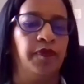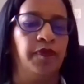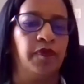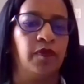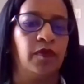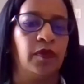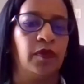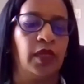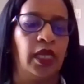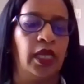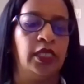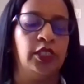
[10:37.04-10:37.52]

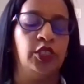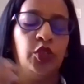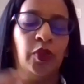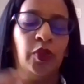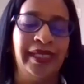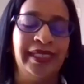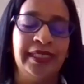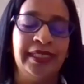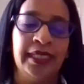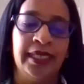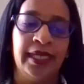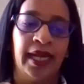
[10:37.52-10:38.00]
In
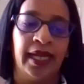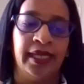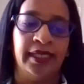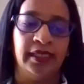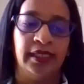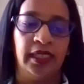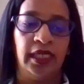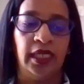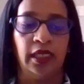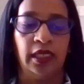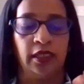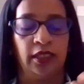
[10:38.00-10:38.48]

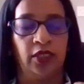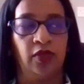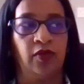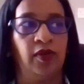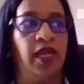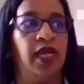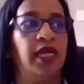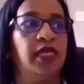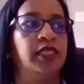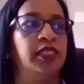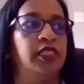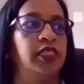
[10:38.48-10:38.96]
2019, so
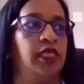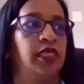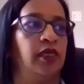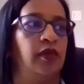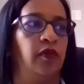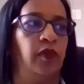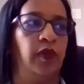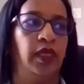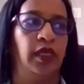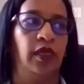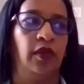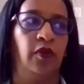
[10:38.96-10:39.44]
last year,
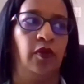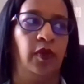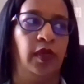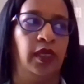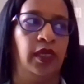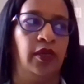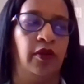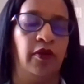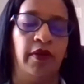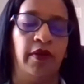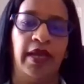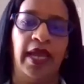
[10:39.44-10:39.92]
we
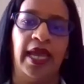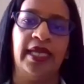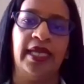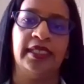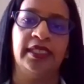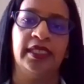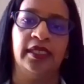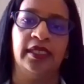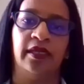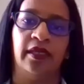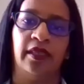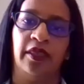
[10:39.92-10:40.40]

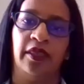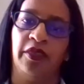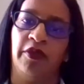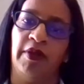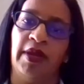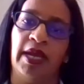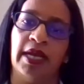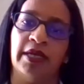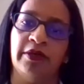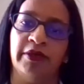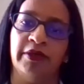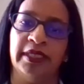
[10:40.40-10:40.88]
created a
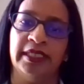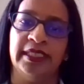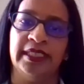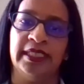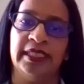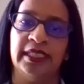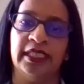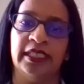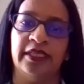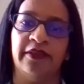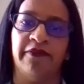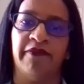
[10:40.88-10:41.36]

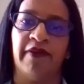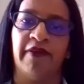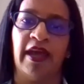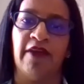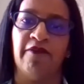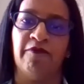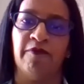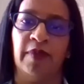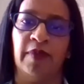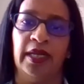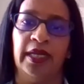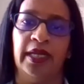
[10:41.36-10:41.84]

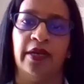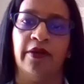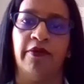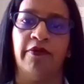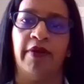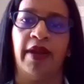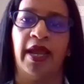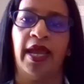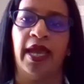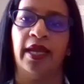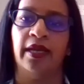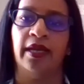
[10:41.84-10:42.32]
365 million
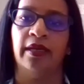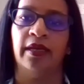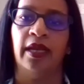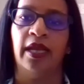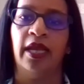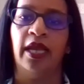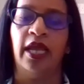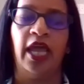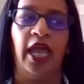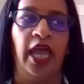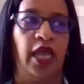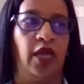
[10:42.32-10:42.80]
Rand
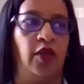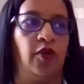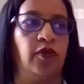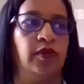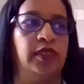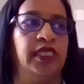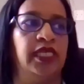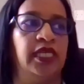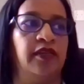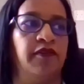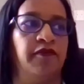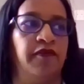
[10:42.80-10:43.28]

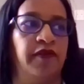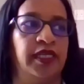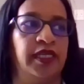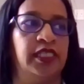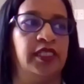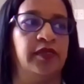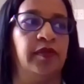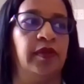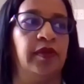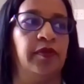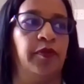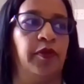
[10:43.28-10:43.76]
equity
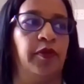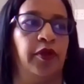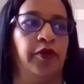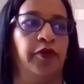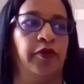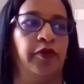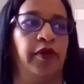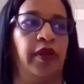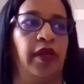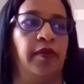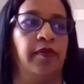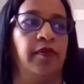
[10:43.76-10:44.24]
investment
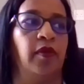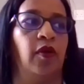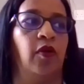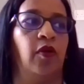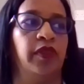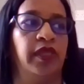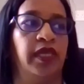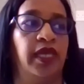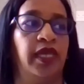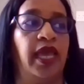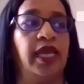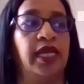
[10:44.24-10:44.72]
program, or
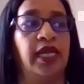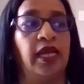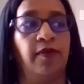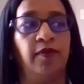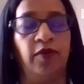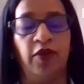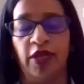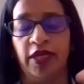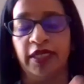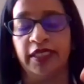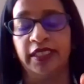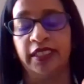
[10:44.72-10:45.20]
the
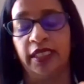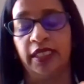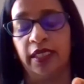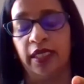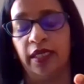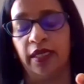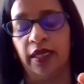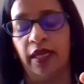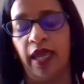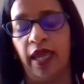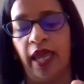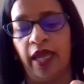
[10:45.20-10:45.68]
AWS
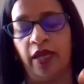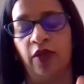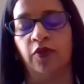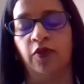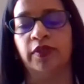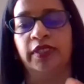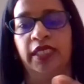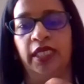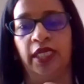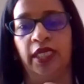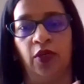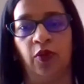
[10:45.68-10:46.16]

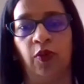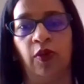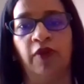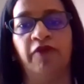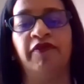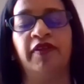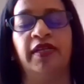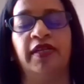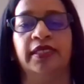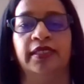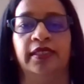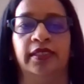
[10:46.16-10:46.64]
equity
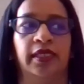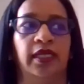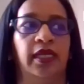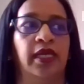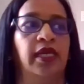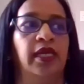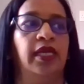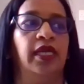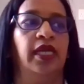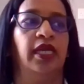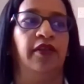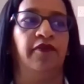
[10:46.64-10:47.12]
equivalent
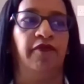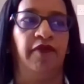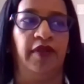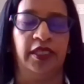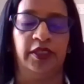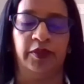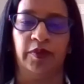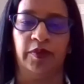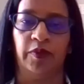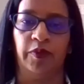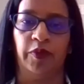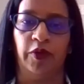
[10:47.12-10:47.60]

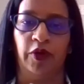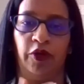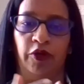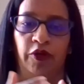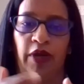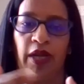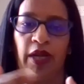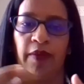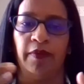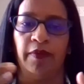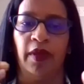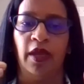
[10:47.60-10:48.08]
investment
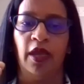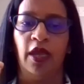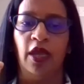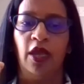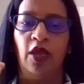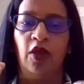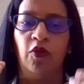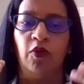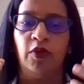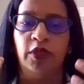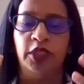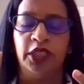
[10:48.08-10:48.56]
program,
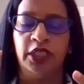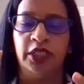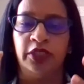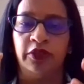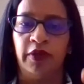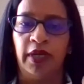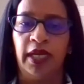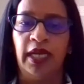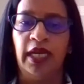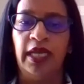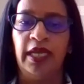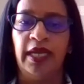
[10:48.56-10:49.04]
which is
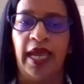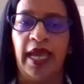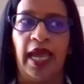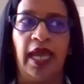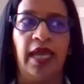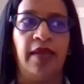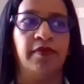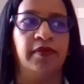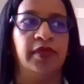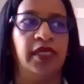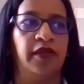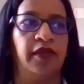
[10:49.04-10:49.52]
really
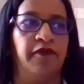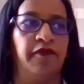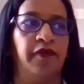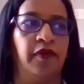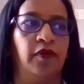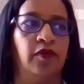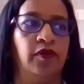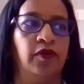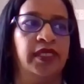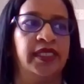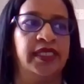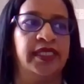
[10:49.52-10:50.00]
aimed at
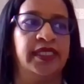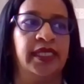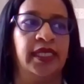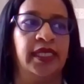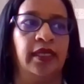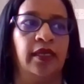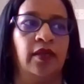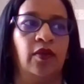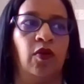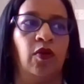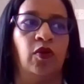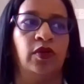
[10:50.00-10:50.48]

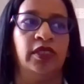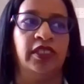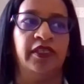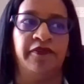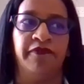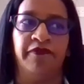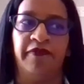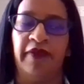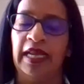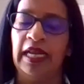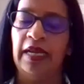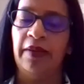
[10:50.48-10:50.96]
focusing or
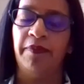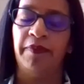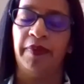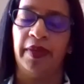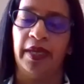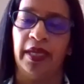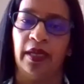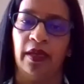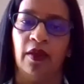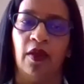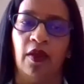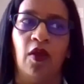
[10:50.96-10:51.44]

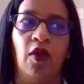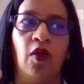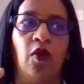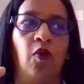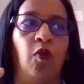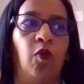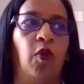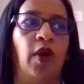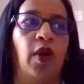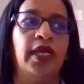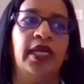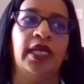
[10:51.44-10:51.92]
developing
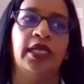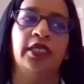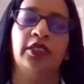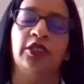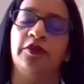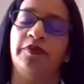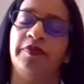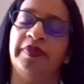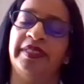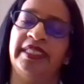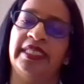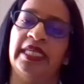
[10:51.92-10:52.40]

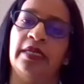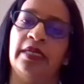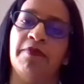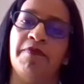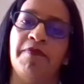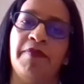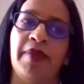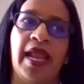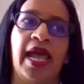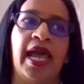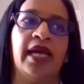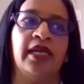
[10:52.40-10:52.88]
100%
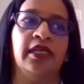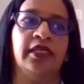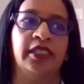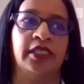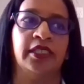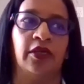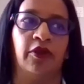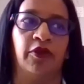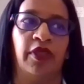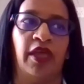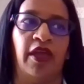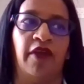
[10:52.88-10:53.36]
Black
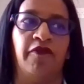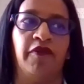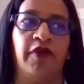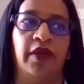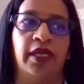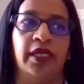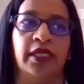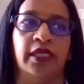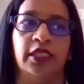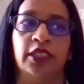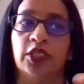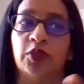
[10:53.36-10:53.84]
South
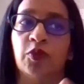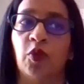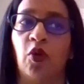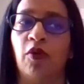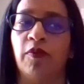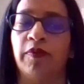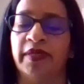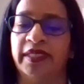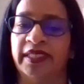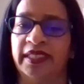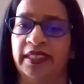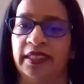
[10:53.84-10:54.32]
African small
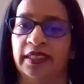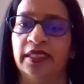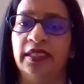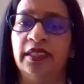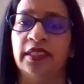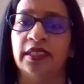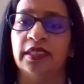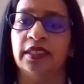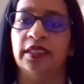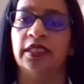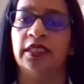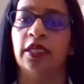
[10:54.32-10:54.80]

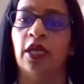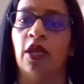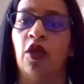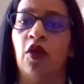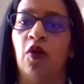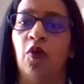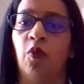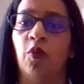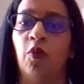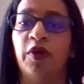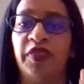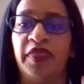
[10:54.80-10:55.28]
businesses
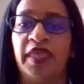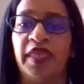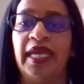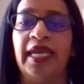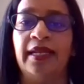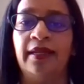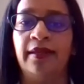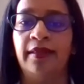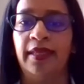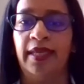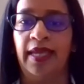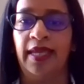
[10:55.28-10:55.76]

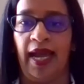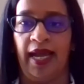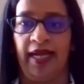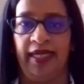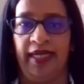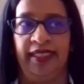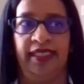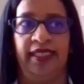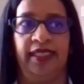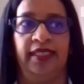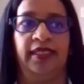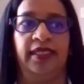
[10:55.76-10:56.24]
within the
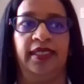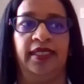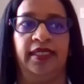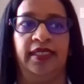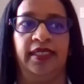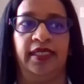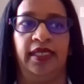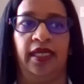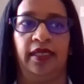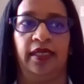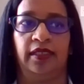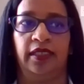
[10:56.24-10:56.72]
ICT
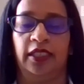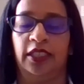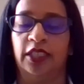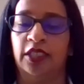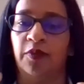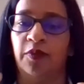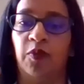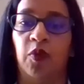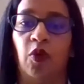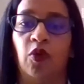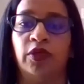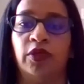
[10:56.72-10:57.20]
sector,
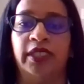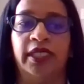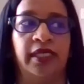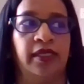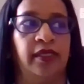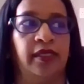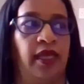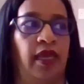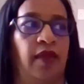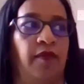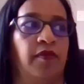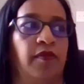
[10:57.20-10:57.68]
supporting
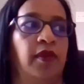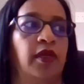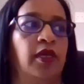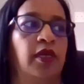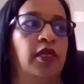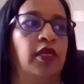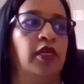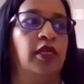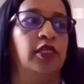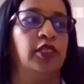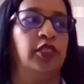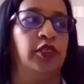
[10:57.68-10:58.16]
them
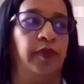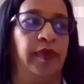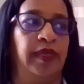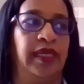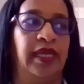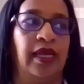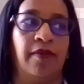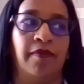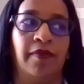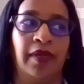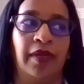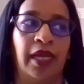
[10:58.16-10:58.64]
to
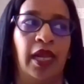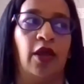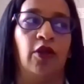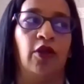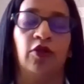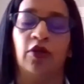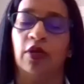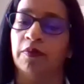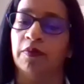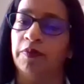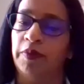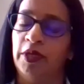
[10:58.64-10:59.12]
become cloud
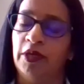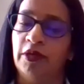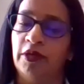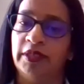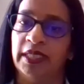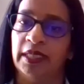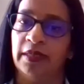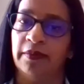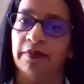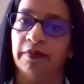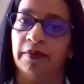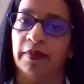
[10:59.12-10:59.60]

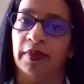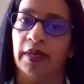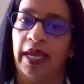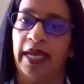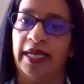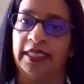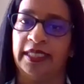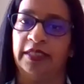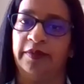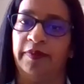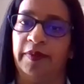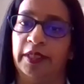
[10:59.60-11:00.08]
computing
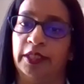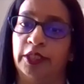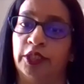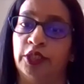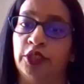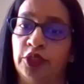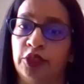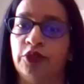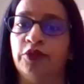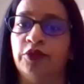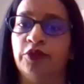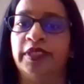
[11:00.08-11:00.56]
experts
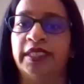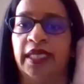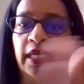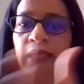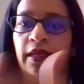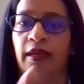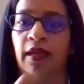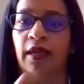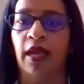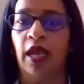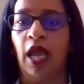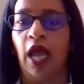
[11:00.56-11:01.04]

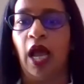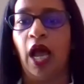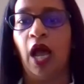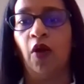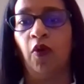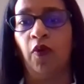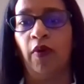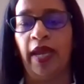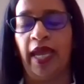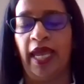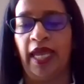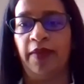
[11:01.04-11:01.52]
using
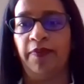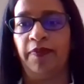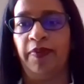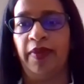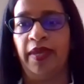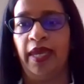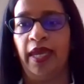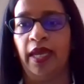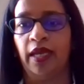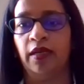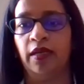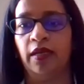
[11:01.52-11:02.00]
our
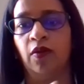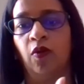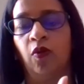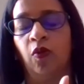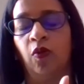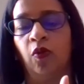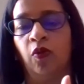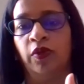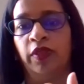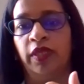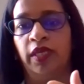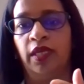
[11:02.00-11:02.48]
APN
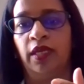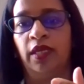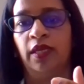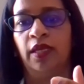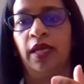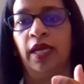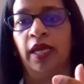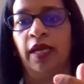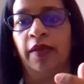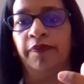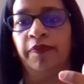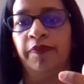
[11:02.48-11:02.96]
or the
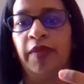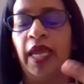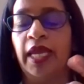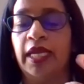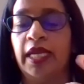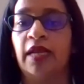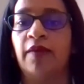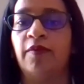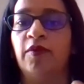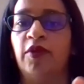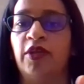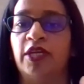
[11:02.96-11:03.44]

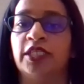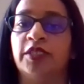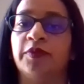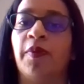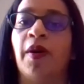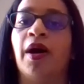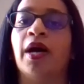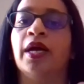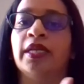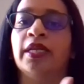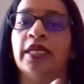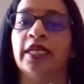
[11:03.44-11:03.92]
AWS
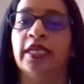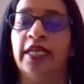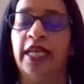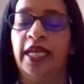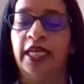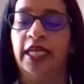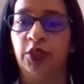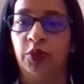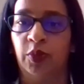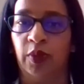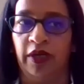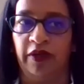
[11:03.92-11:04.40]
Partner
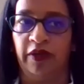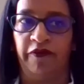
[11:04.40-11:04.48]
Network